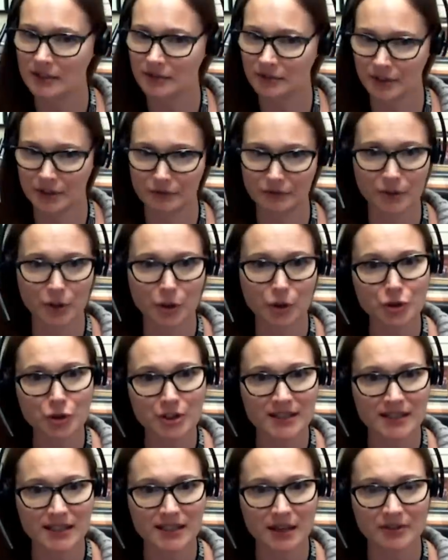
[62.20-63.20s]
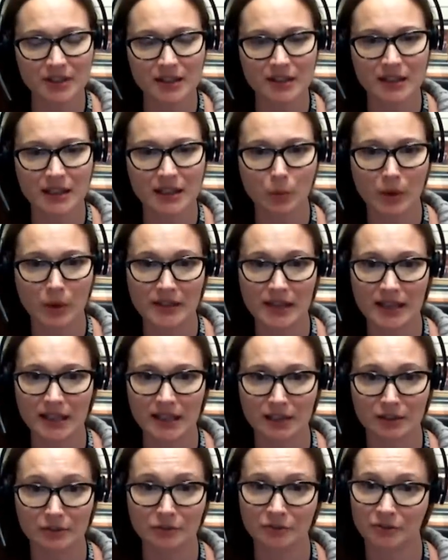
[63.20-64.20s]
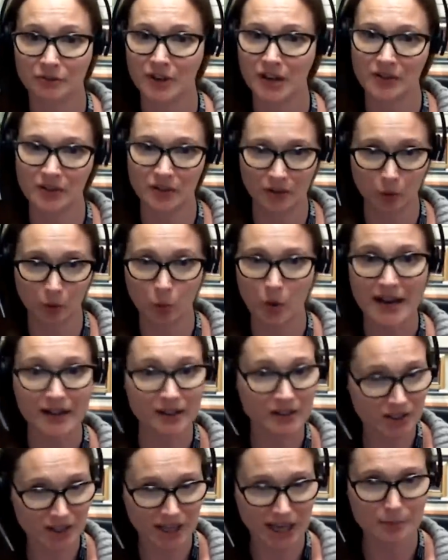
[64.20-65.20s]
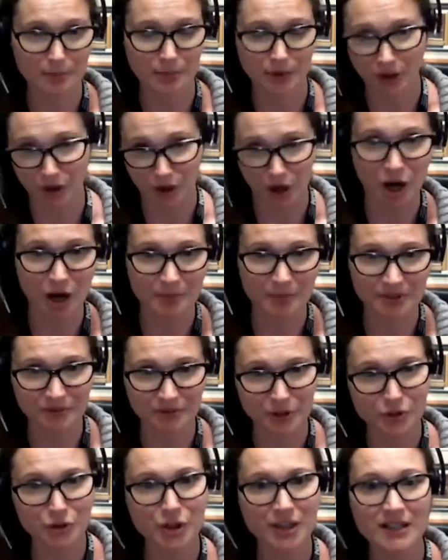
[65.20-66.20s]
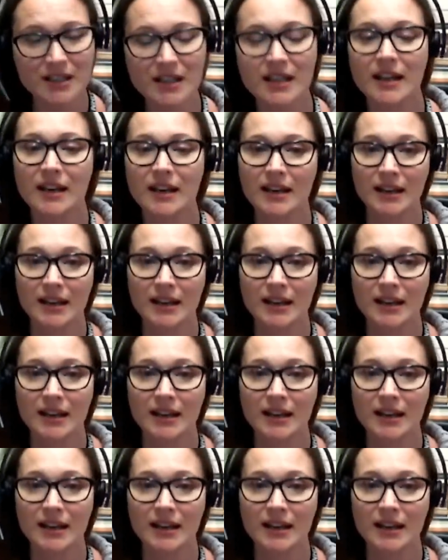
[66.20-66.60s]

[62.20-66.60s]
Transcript: different versions of it that when they confront the wild type or the common version,